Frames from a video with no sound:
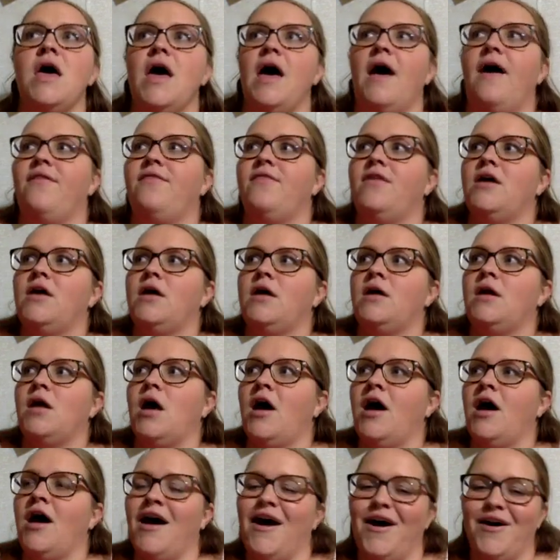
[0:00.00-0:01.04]
And then
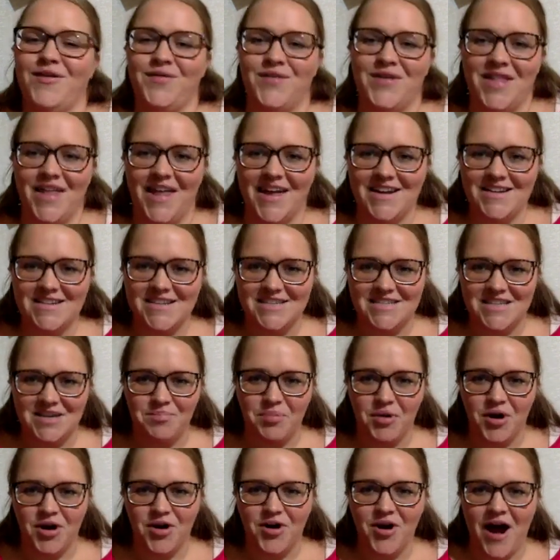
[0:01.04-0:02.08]
we like to dip
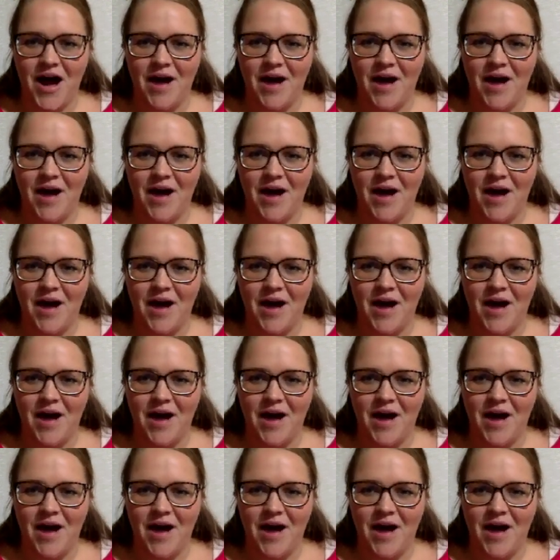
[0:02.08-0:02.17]
our